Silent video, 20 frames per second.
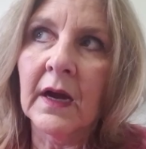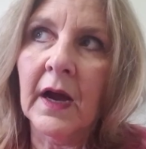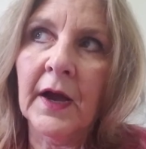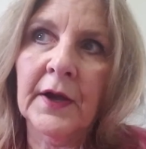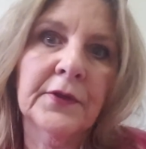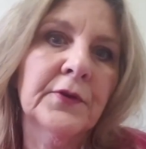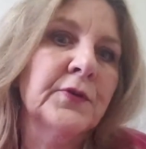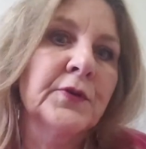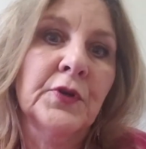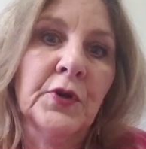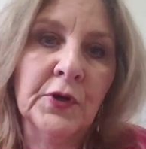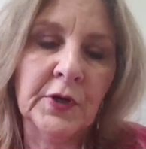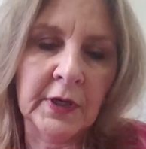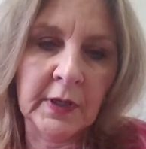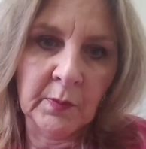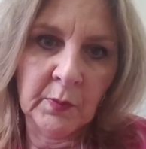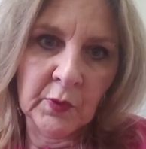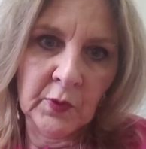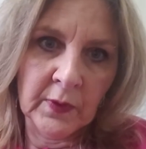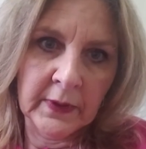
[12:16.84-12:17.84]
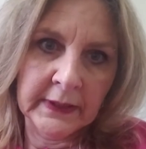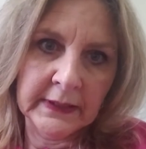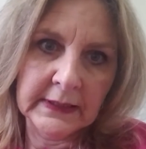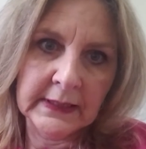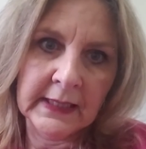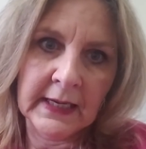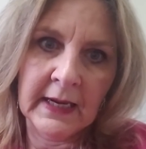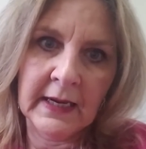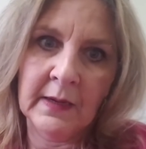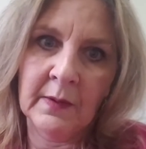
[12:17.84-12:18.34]
Other turning
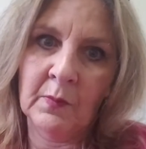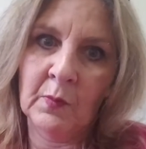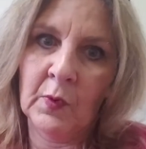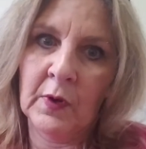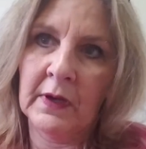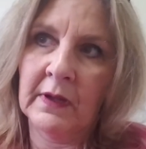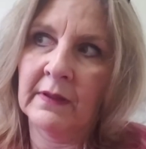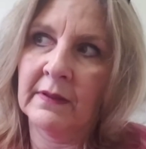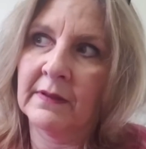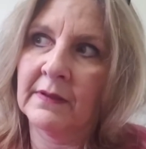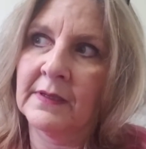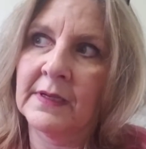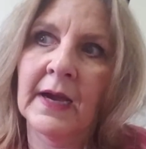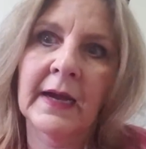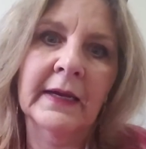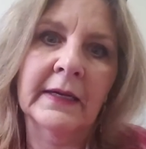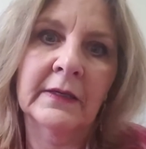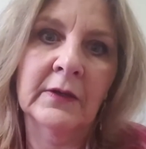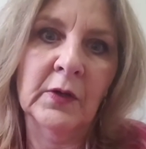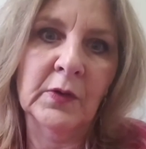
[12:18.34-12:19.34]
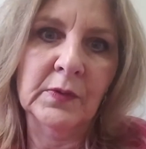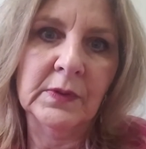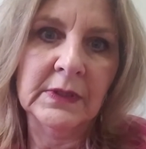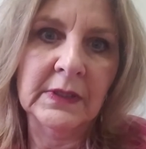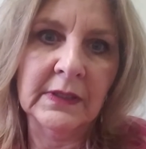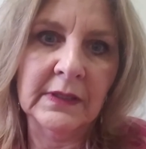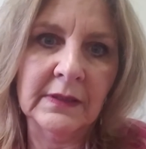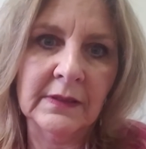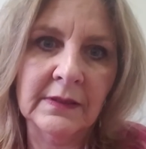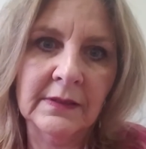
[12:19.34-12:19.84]
points came with
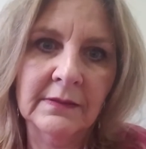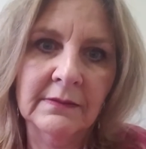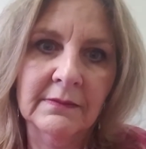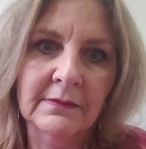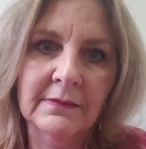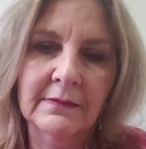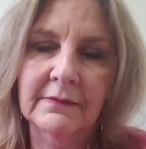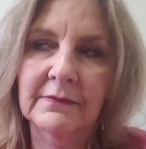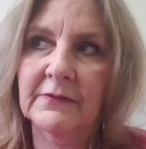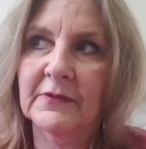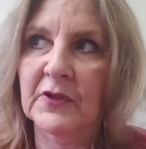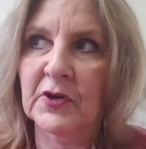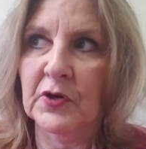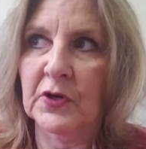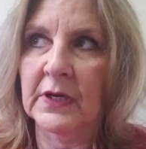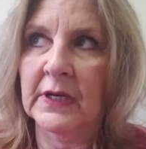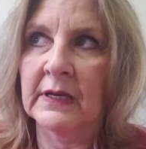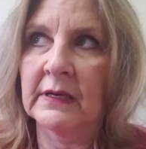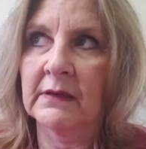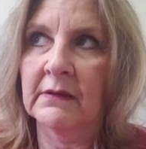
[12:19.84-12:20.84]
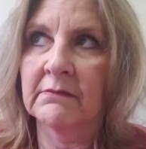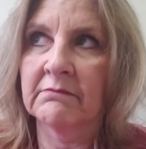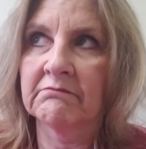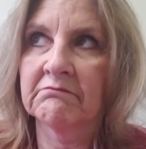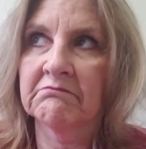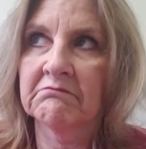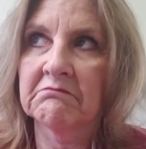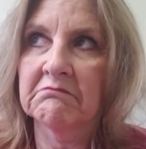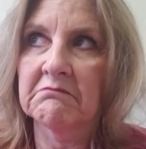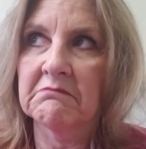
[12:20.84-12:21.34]
diagnoses.
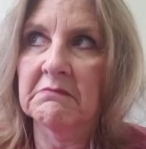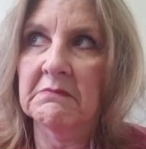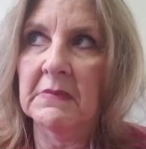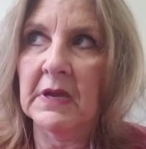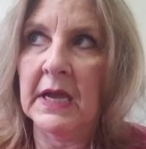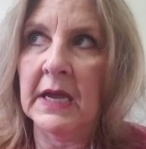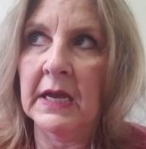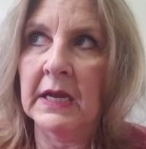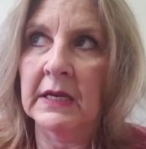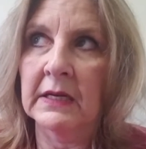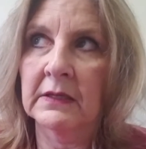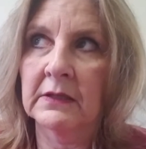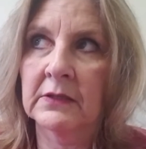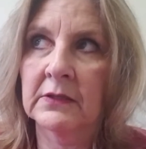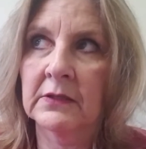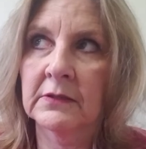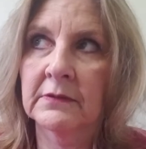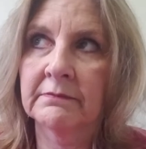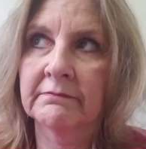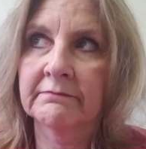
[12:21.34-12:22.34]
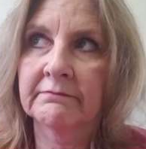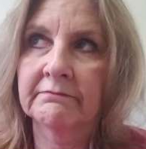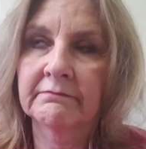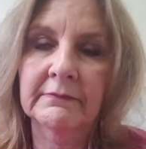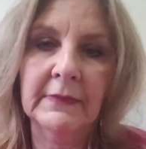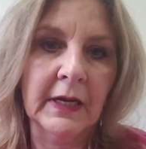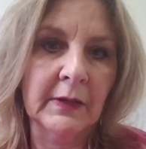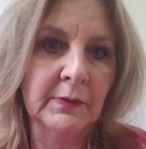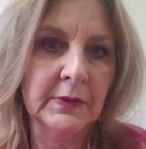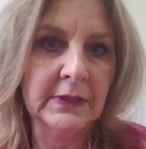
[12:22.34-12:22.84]
38,
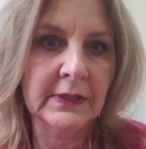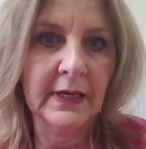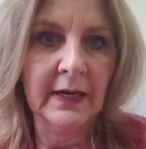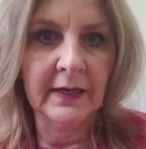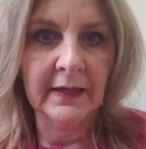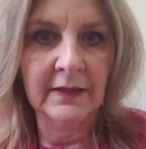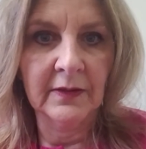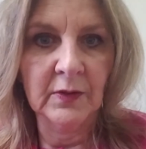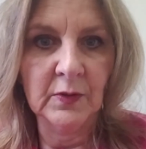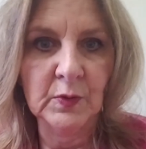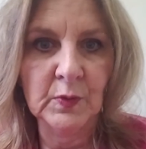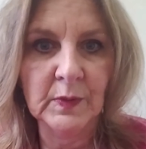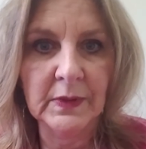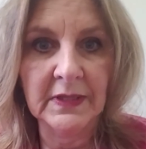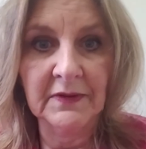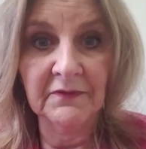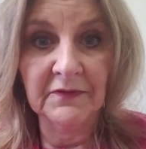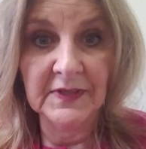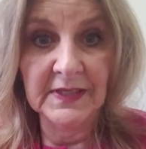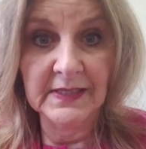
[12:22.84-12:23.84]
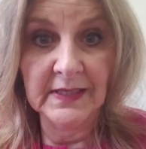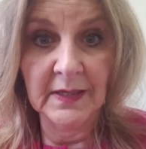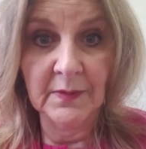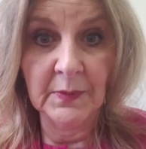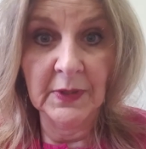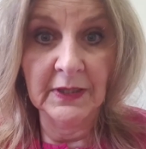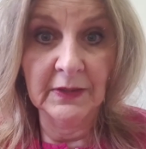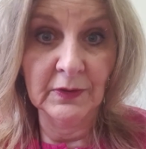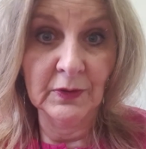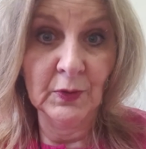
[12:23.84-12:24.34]
I was diagnosed with
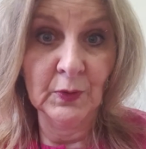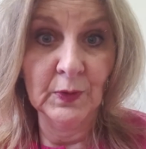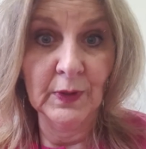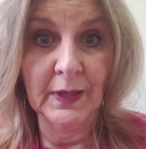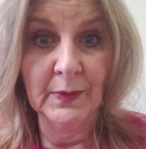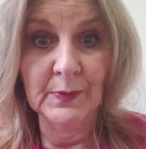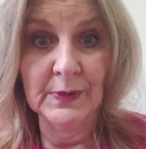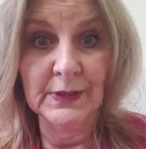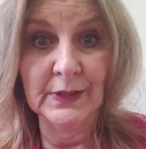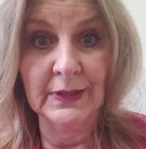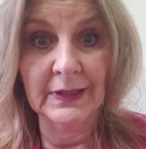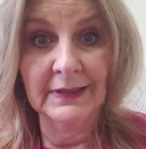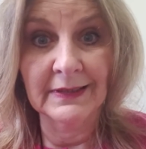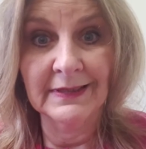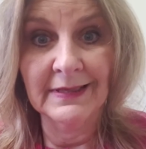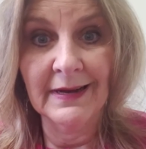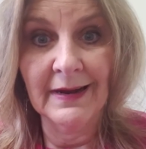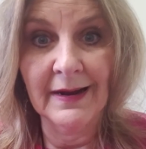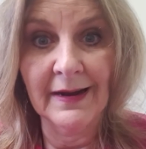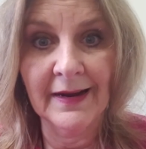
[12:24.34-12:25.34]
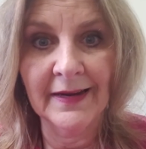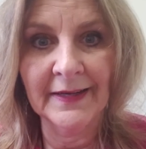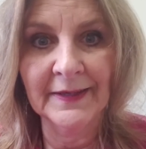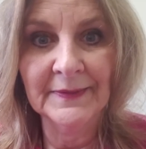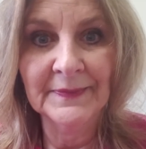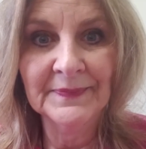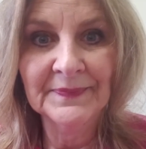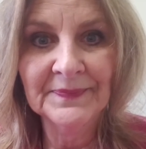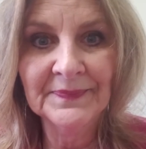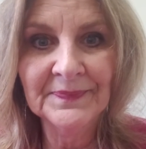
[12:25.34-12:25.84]
emphysema and told I was going to die
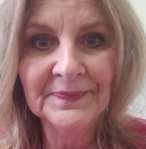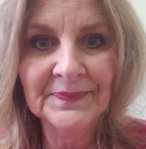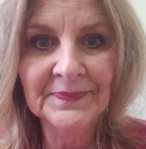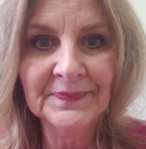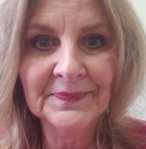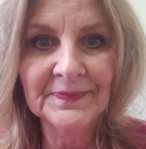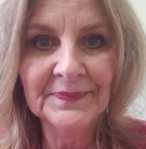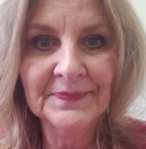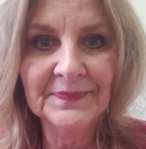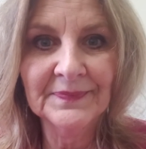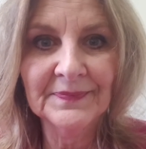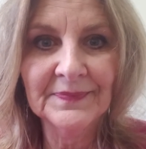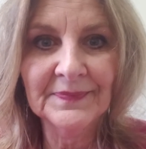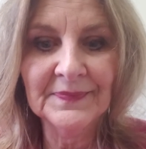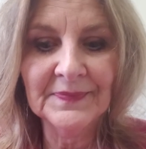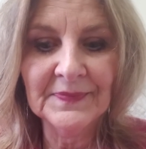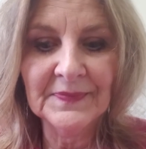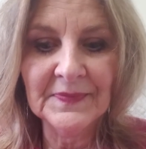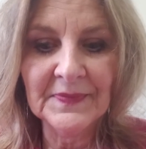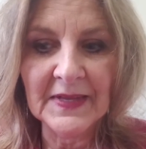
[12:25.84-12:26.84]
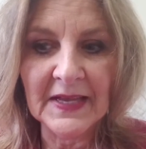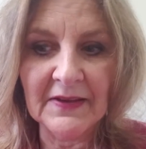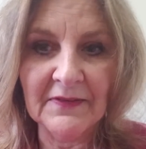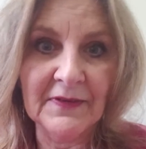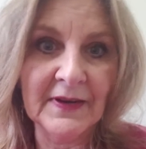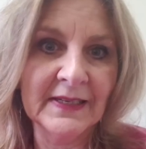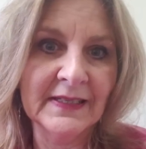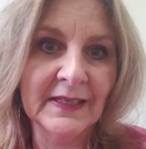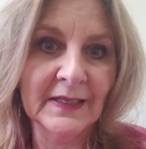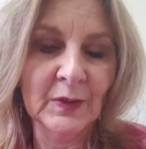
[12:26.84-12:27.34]

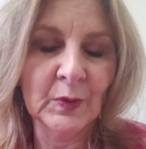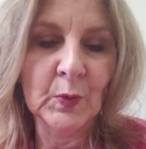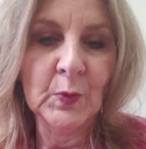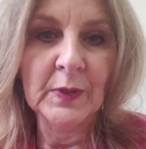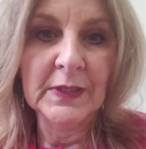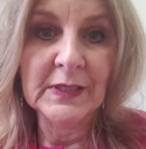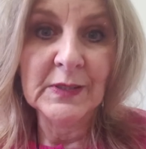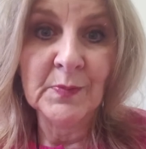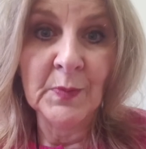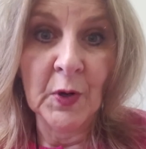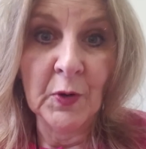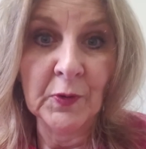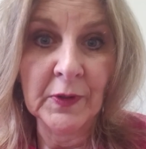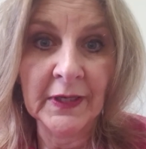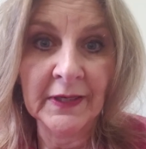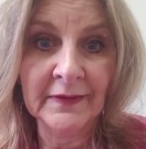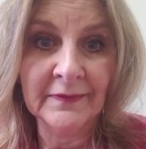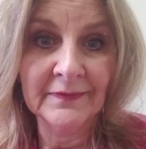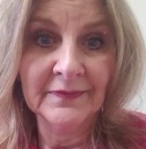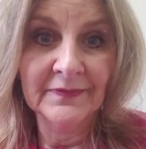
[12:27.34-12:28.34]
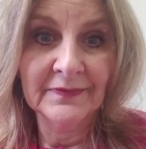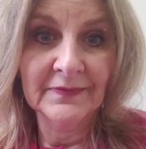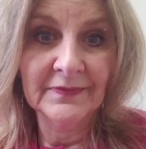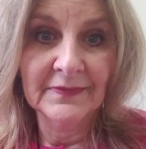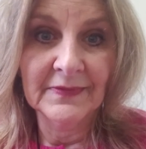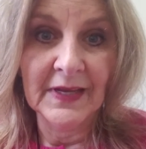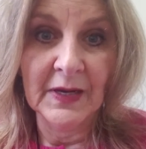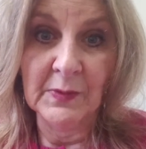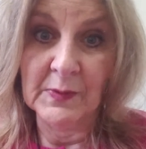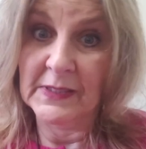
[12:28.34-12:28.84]
if I didn't quit smoking.
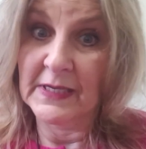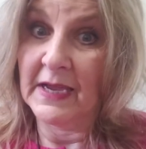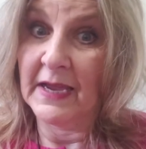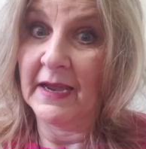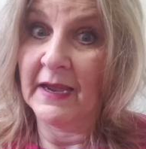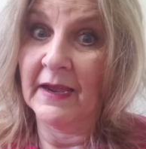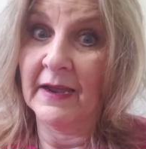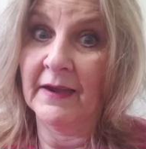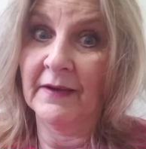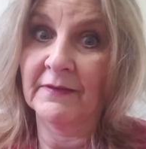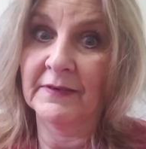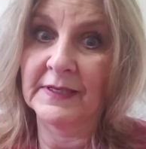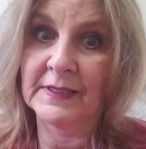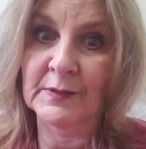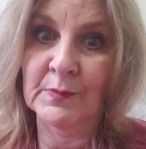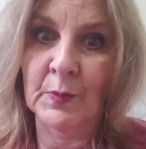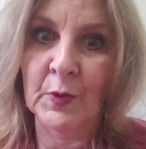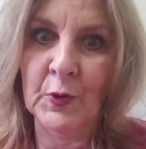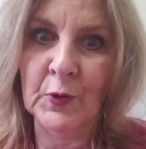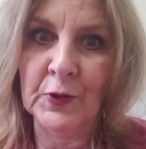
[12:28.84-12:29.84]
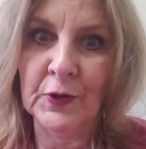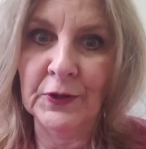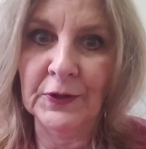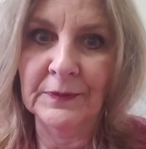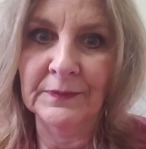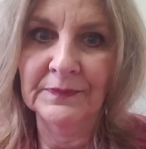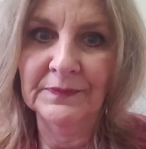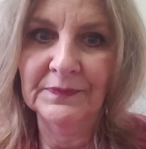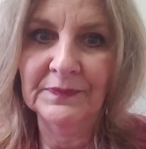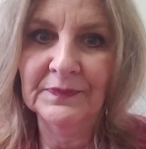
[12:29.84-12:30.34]
I was a heavy smoker.